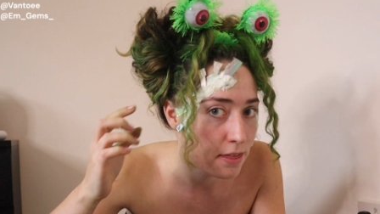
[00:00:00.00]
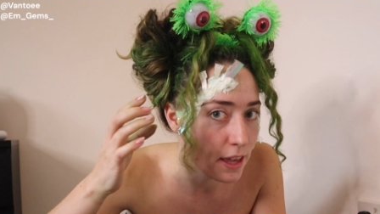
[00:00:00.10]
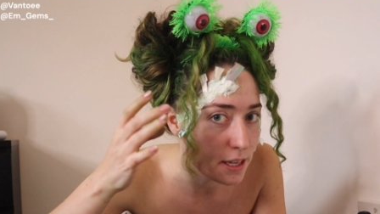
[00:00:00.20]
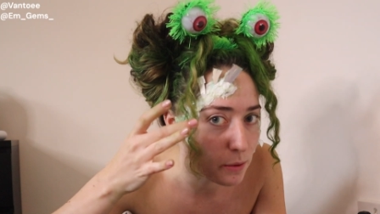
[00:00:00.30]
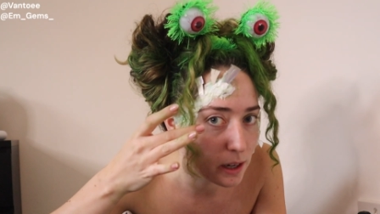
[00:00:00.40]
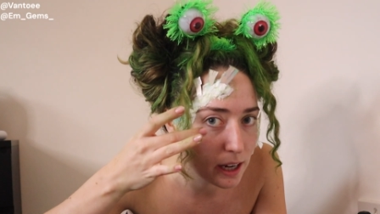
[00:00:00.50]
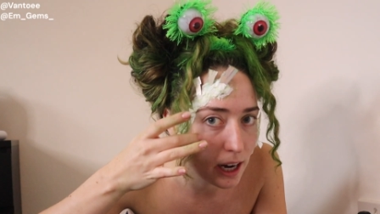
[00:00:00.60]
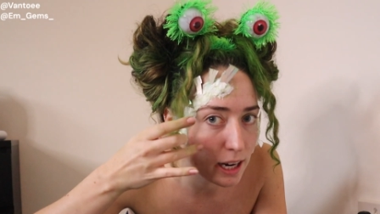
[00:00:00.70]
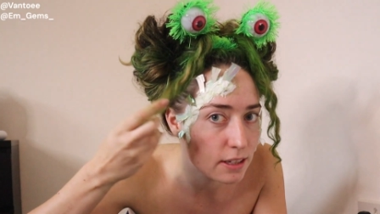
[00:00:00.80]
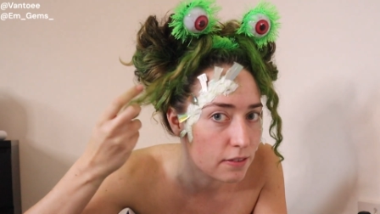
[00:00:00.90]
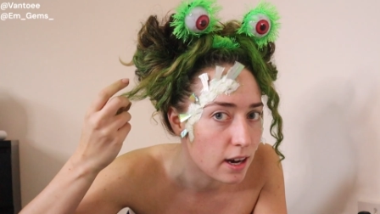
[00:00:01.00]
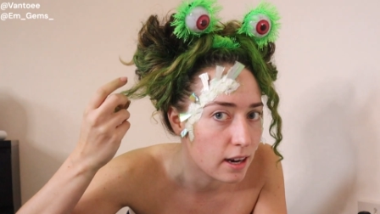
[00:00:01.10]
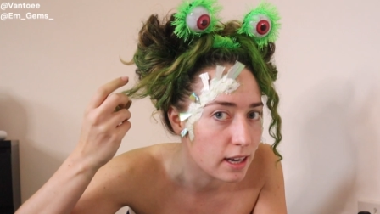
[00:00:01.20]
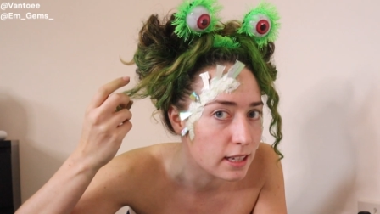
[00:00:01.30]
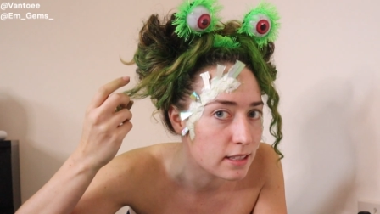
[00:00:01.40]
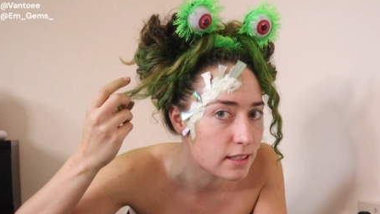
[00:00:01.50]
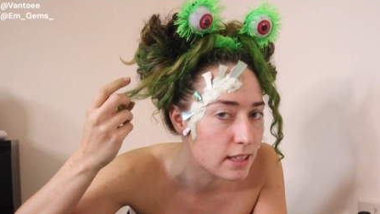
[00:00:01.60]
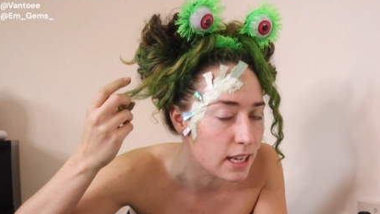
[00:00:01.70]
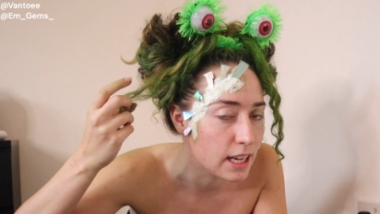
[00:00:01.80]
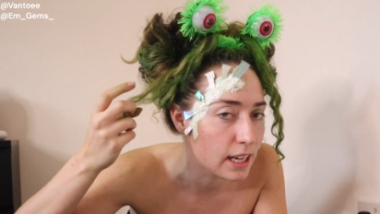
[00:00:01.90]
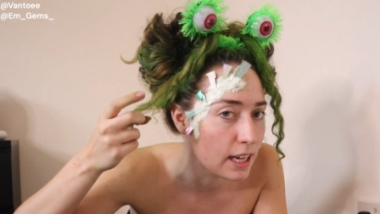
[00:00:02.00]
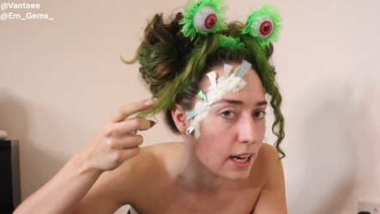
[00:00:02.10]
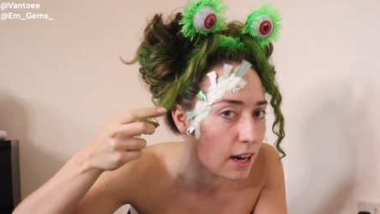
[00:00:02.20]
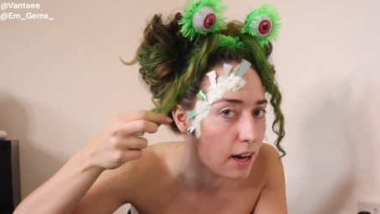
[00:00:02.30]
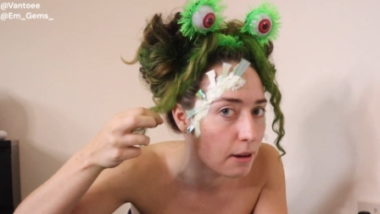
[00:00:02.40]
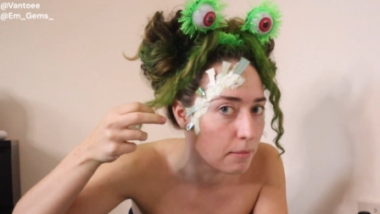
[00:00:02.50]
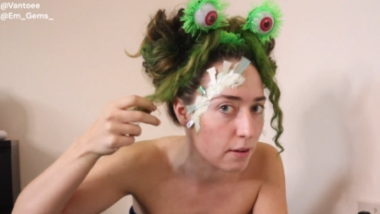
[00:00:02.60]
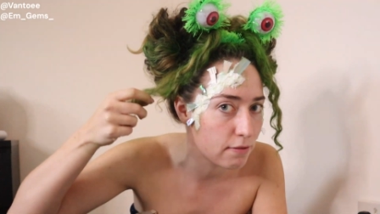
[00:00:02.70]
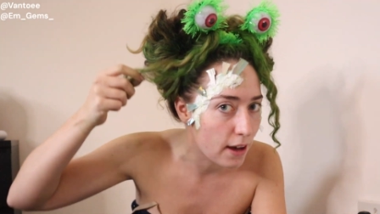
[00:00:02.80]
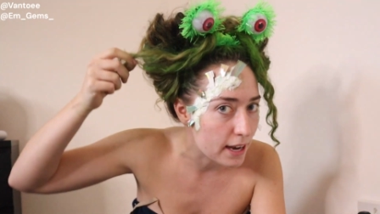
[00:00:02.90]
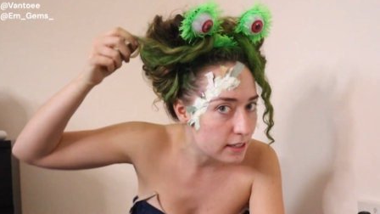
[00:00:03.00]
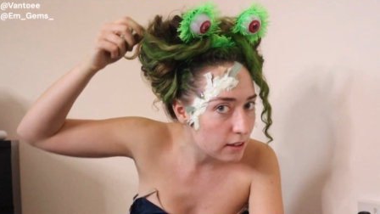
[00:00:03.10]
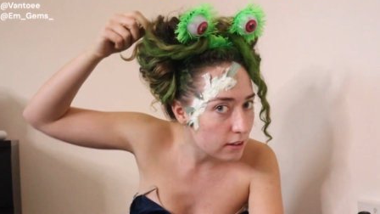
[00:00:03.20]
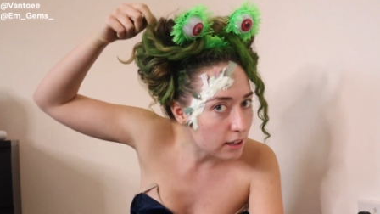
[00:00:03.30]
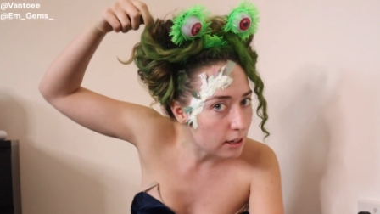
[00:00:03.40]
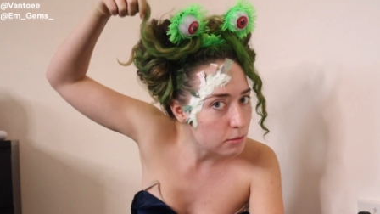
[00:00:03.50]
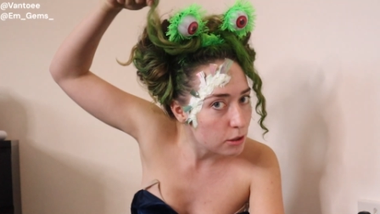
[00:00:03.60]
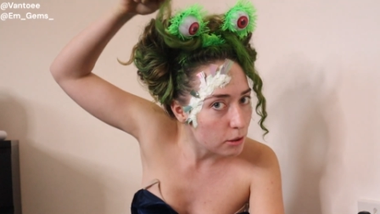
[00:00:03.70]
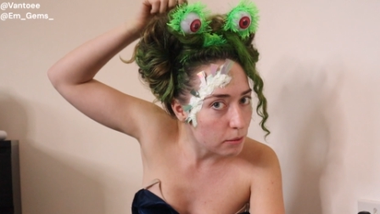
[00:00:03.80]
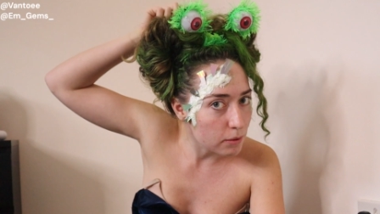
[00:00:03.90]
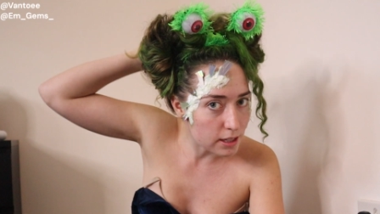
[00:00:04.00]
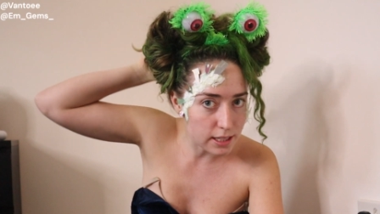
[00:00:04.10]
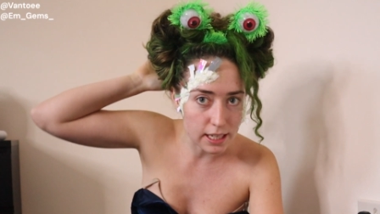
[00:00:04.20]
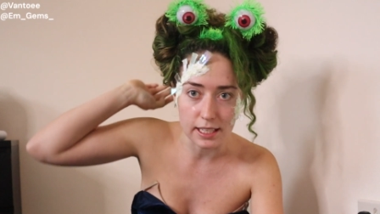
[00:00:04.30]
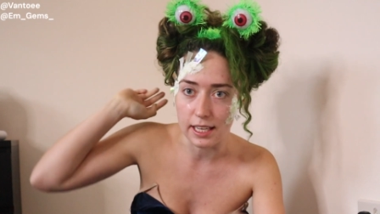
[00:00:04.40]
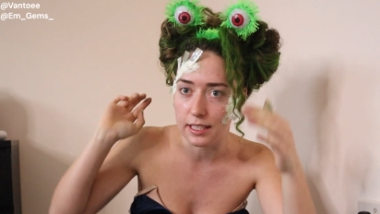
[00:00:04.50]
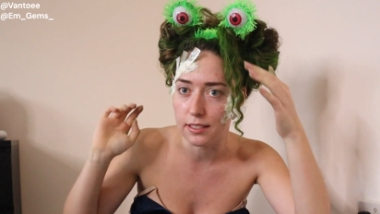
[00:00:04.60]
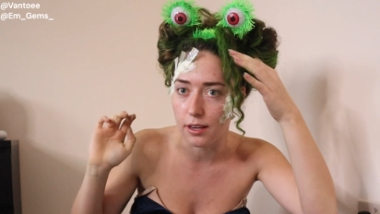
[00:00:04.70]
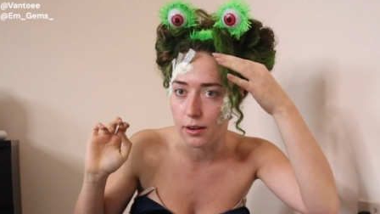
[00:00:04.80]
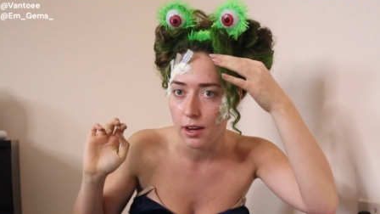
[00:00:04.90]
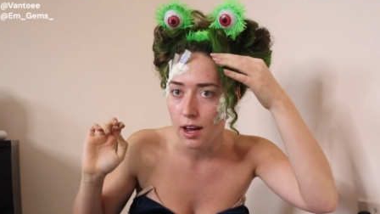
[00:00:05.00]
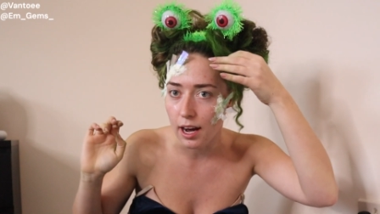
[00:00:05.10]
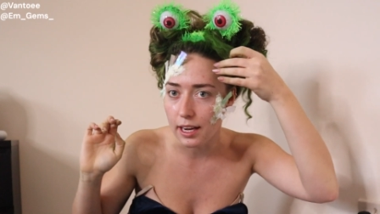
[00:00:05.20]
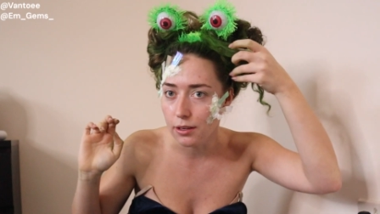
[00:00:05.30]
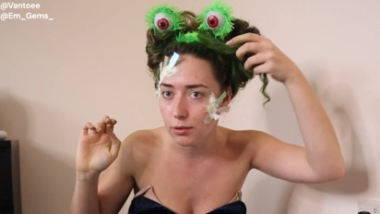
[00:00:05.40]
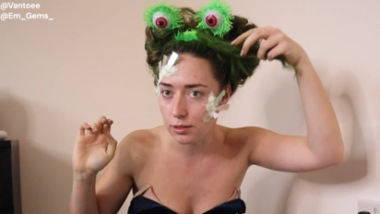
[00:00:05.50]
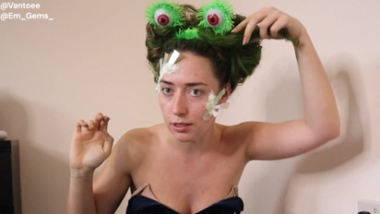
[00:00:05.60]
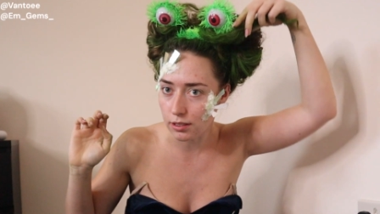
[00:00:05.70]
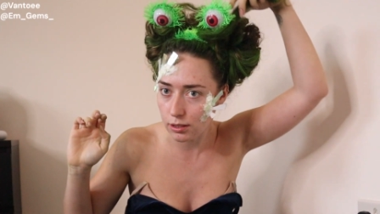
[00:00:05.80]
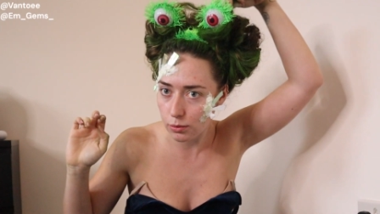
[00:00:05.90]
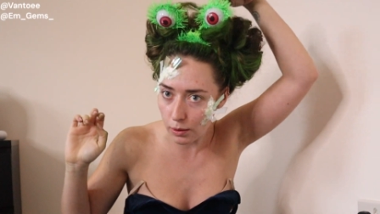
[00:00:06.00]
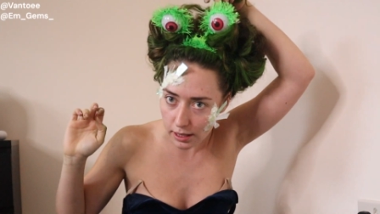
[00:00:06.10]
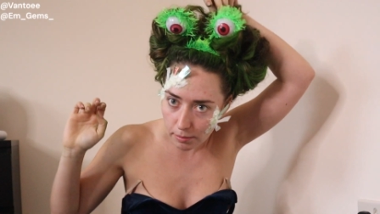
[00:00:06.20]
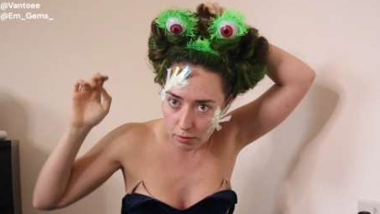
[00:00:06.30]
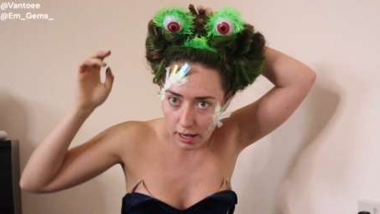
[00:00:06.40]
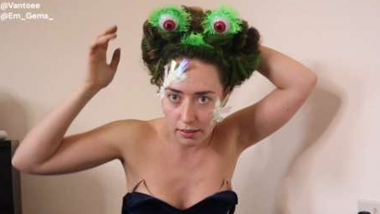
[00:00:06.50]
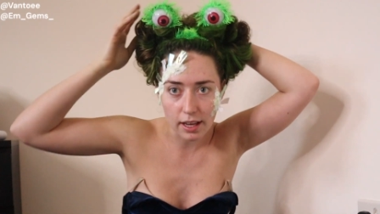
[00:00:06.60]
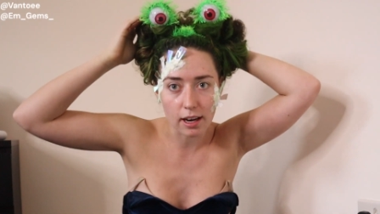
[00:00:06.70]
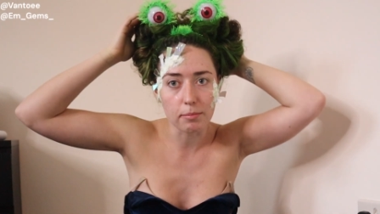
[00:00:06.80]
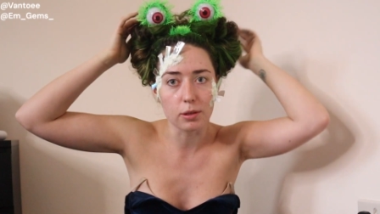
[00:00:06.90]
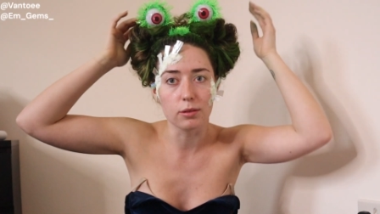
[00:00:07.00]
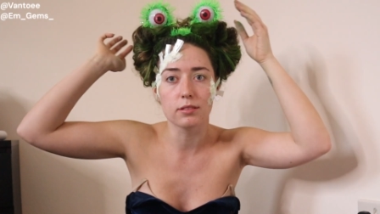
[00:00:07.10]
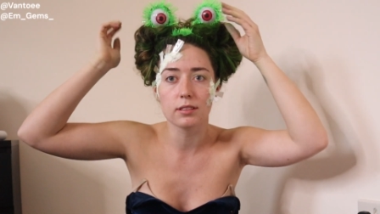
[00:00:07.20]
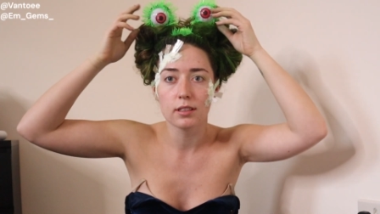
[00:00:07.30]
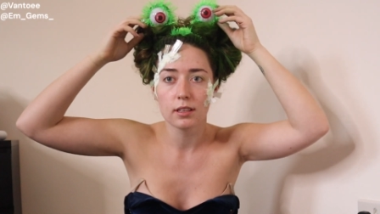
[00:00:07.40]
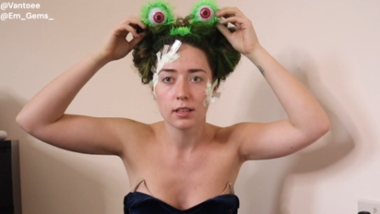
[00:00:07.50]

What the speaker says: This one kind of hides the effect that I'm doing with the CD, so I can also just swing them around the eyeballs